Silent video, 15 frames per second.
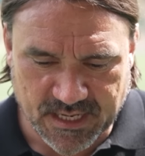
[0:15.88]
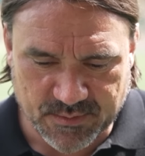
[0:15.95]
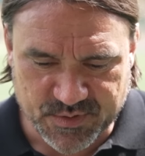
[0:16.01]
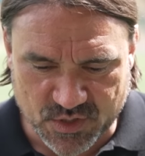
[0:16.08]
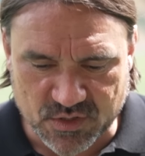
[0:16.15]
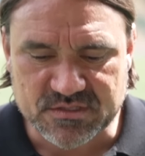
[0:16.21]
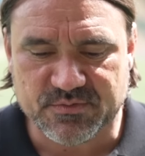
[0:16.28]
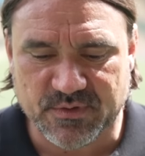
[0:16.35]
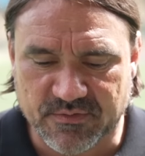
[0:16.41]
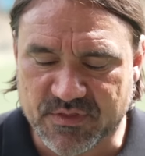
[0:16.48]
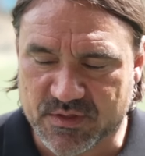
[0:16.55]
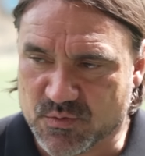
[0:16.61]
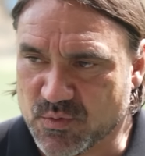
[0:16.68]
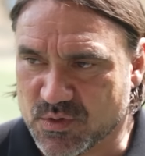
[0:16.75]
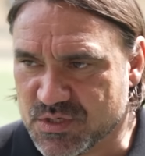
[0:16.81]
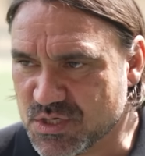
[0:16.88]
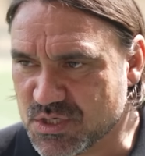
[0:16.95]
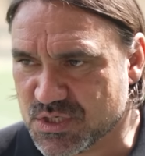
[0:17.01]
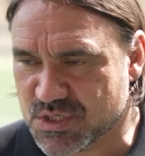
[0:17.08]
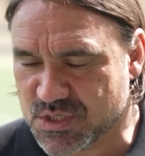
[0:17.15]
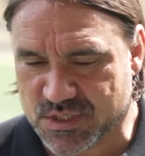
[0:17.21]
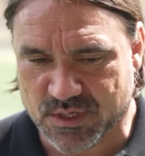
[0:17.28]
because we have the
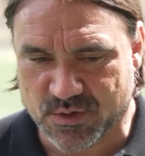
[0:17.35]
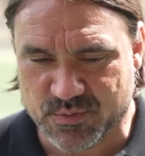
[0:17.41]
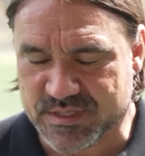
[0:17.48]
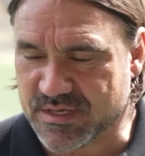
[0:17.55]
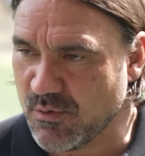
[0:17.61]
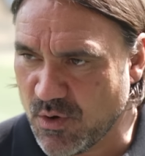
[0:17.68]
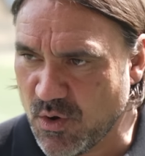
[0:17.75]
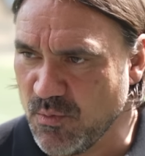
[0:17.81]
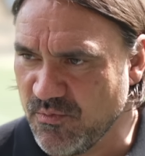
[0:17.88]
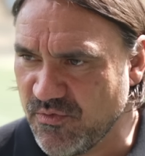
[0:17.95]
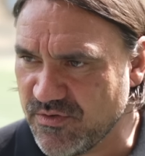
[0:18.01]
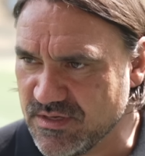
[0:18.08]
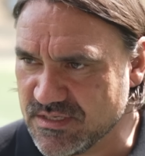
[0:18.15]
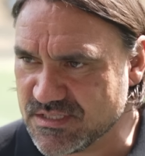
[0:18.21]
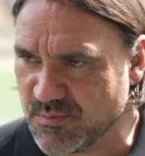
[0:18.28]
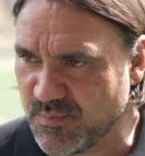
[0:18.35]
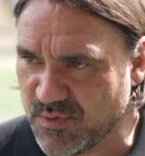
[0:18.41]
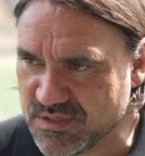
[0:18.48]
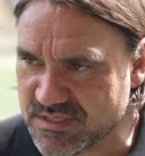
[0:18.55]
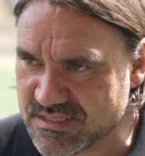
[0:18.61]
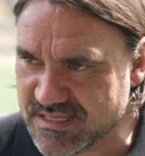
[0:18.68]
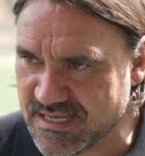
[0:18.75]
advantage with our home
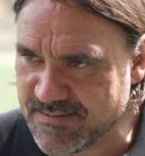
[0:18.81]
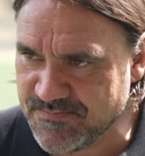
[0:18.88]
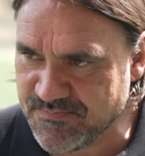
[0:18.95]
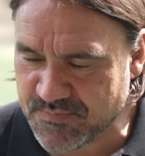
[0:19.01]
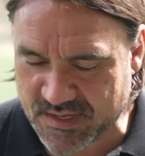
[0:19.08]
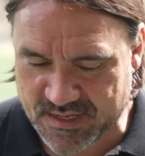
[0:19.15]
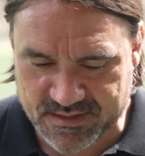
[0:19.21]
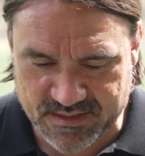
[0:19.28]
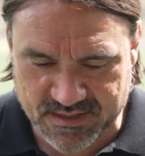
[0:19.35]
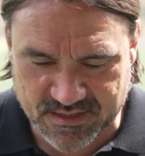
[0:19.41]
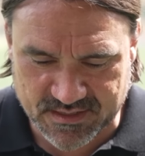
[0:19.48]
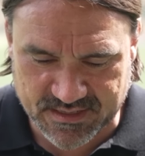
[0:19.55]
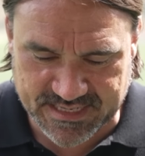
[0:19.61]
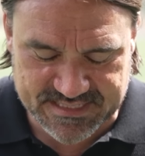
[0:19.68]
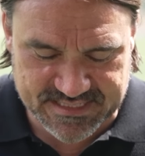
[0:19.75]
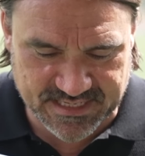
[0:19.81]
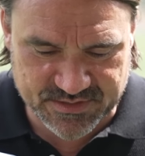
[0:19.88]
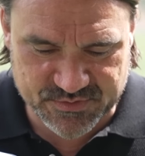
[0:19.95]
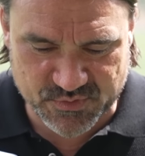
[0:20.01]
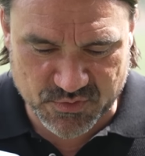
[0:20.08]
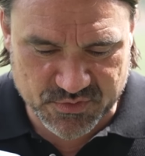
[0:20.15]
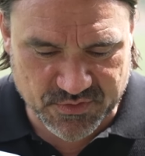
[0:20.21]
supporters then at
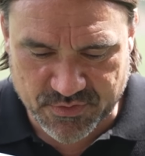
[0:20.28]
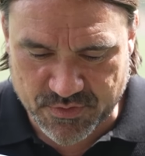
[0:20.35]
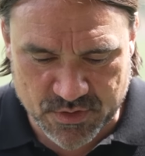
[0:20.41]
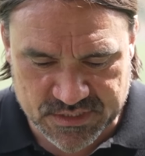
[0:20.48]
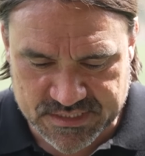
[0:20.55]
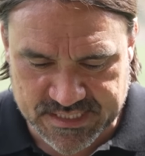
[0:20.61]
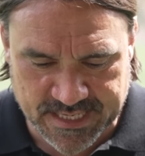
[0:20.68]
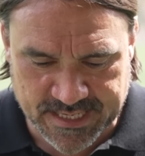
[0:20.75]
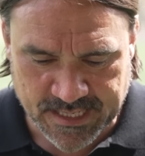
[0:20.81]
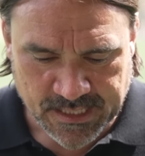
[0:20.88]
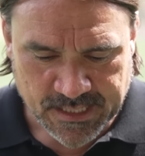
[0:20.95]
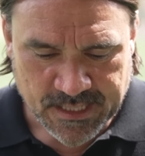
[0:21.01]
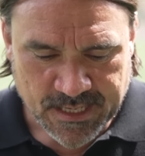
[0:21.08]
Elland Road on Thursday.